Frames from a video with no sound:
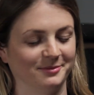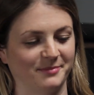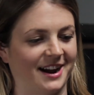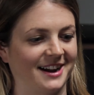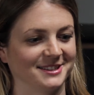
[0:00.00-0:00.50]

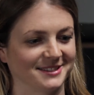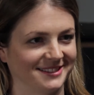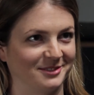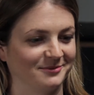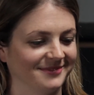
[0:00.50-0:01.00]
my eyes,
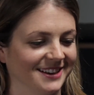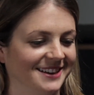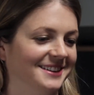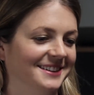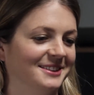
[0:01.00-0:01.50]

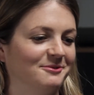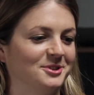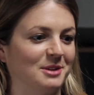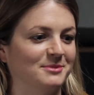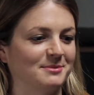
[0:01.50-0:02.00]

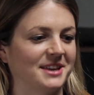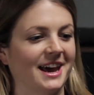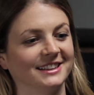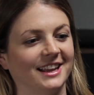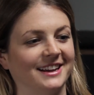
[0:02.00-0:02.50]
jumped up to the
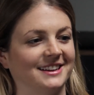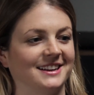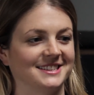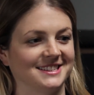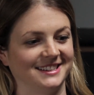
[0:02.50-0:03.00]
headline, and
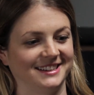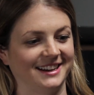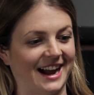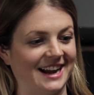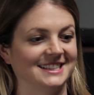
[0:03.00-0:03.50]
I
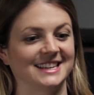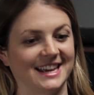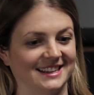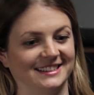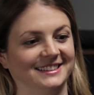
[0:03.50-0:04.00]
see
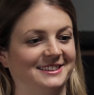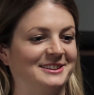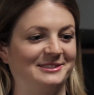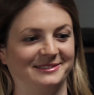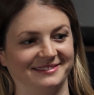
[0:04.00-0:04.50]

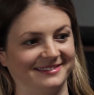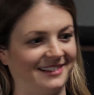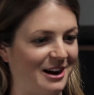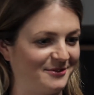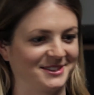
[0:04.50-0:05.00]
I-10,
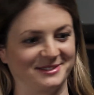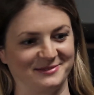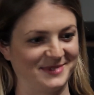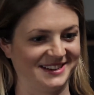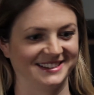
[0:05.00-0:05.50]

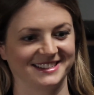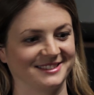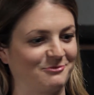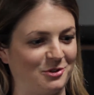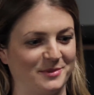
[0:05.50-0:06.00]
officer
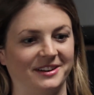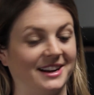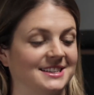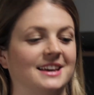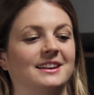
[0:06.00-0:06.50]
beats woman on
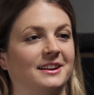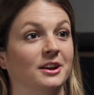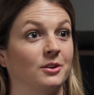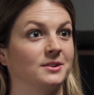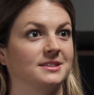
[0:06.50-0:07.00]
I-10, and I
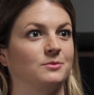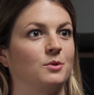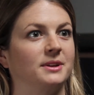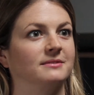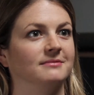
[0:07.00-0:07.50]
know it's the
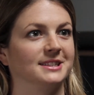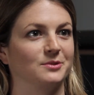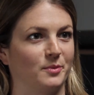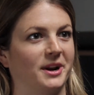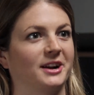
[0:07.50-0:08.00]
woman
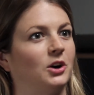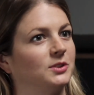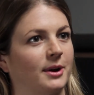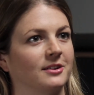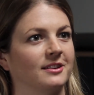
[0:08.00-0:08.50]
I called
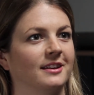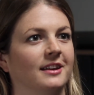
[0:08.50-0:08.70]
about.